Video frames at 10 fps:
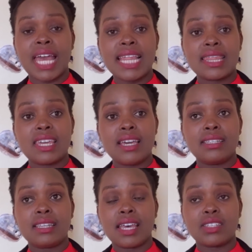And
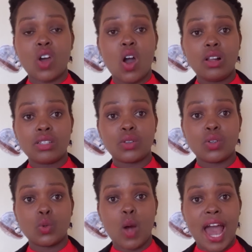this is also
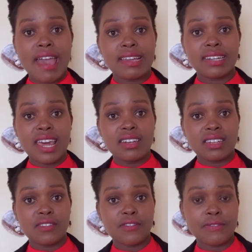to
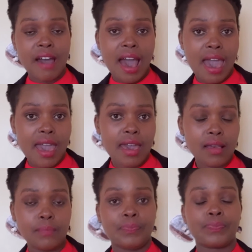identify